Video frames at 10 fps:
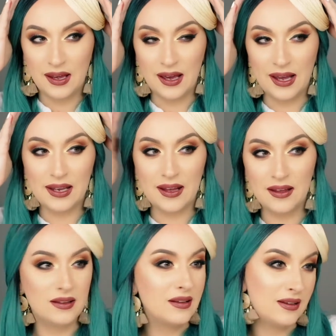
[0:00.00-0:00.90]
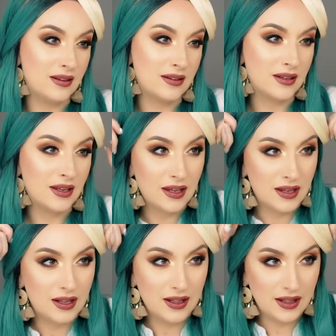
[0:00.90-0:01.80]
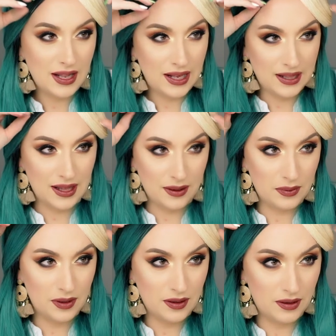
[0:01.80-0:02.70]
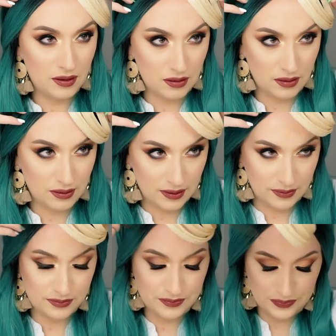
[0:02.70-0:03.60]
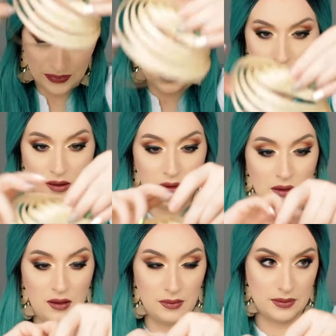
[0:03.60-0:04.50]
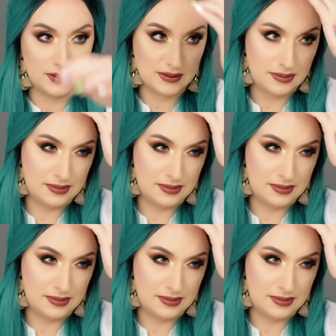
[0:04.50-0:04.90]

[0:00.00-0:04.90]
kind of like them. Oh, hold on. Let me put it